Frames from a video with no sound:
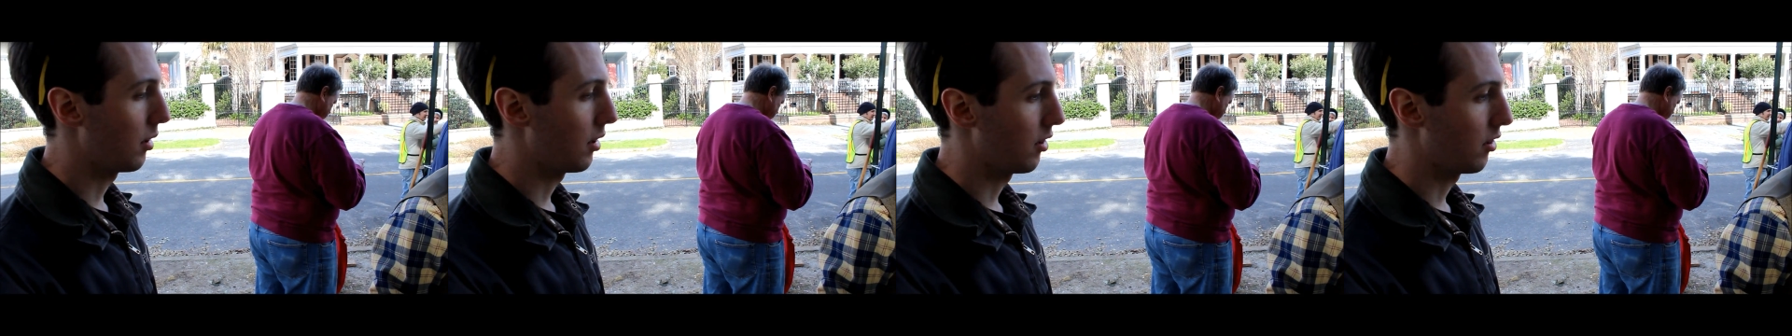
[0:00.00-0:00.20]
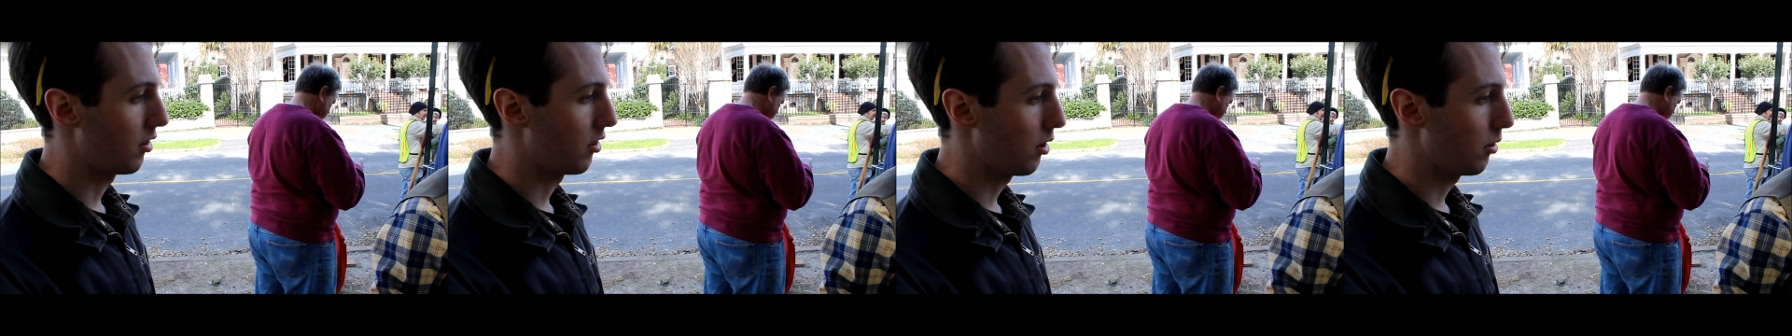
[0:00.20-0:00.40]

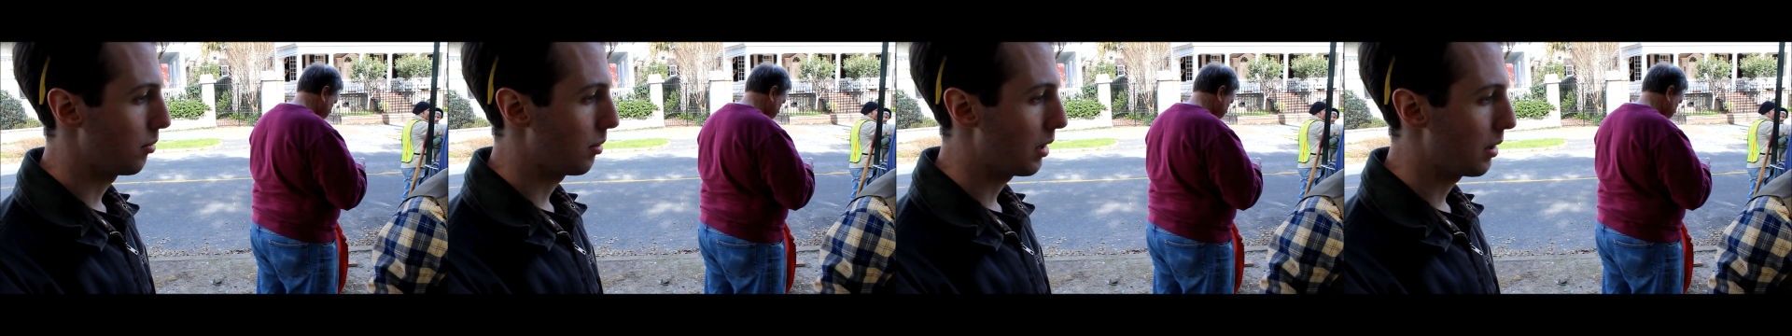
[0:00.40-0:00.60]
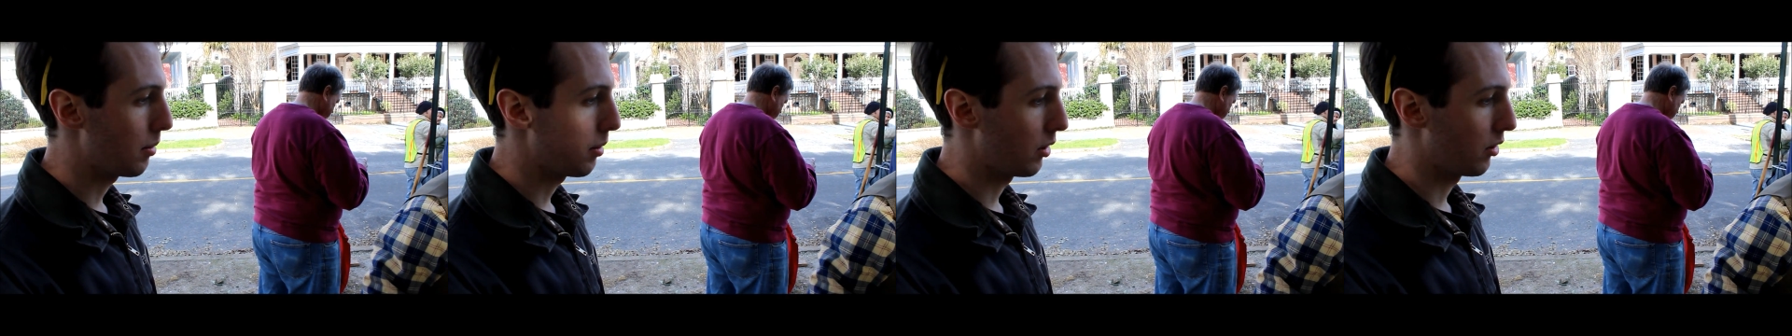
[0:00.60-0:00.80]
should
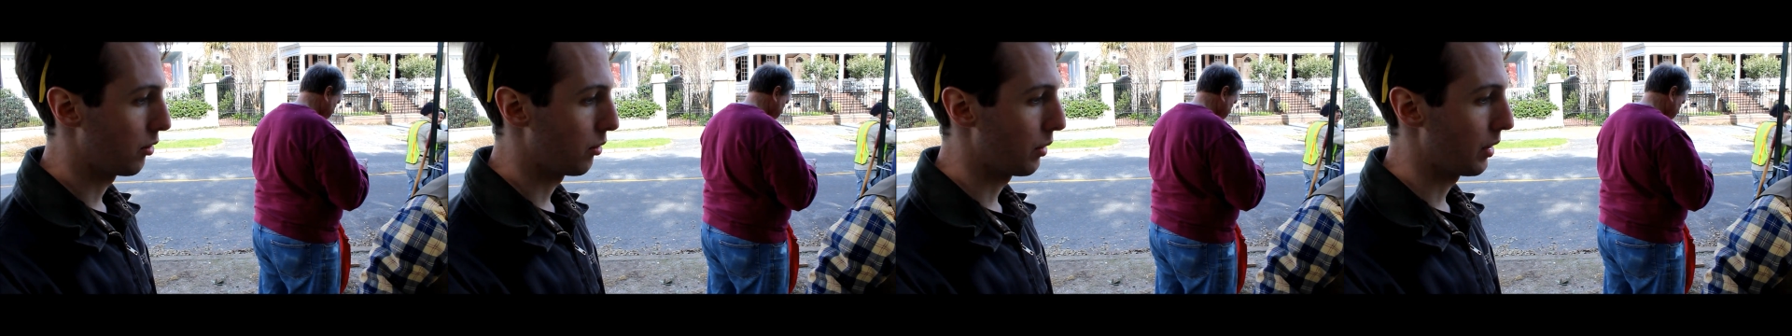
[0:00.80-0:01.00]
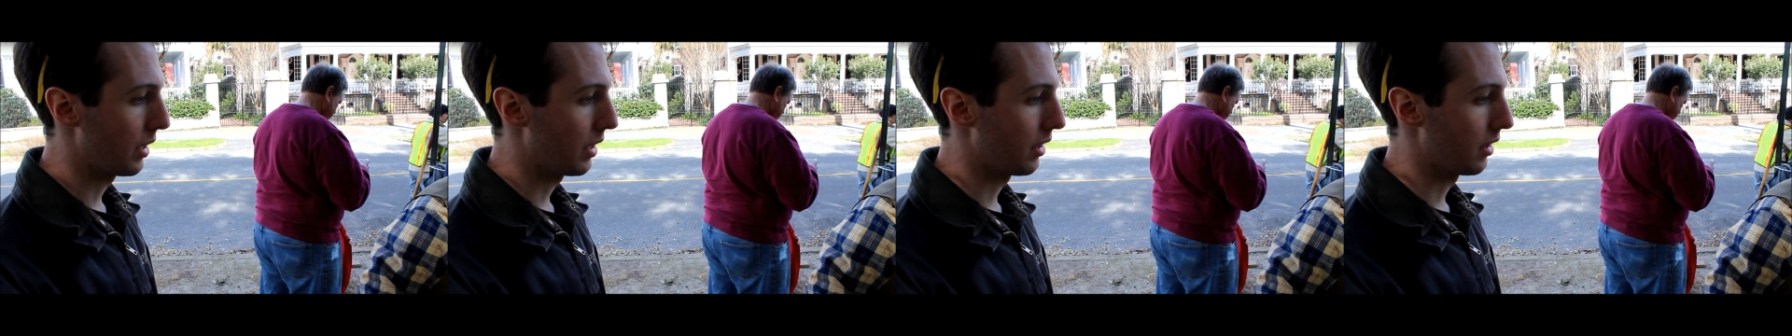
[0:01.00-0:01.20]
be
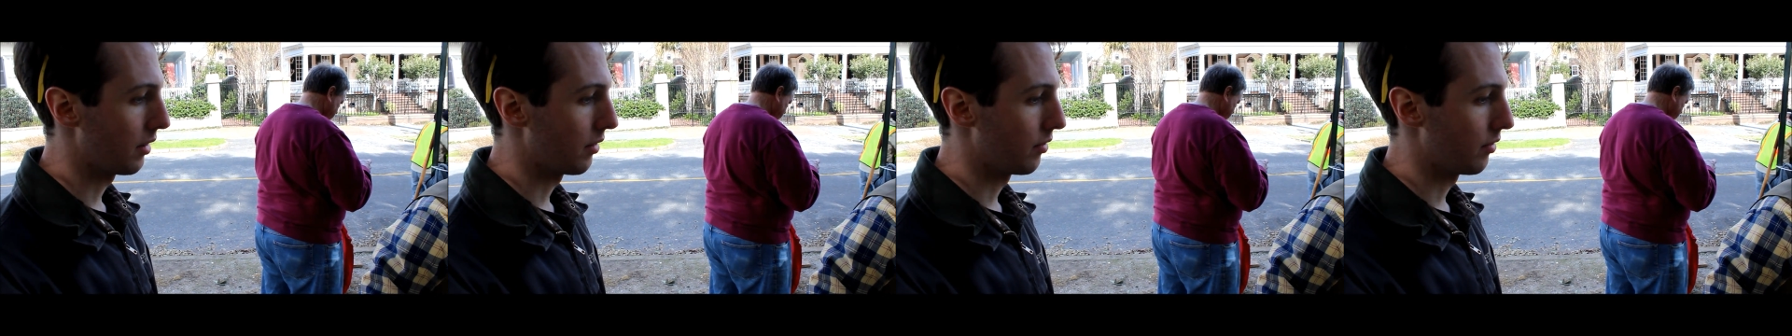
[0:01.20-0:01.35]
between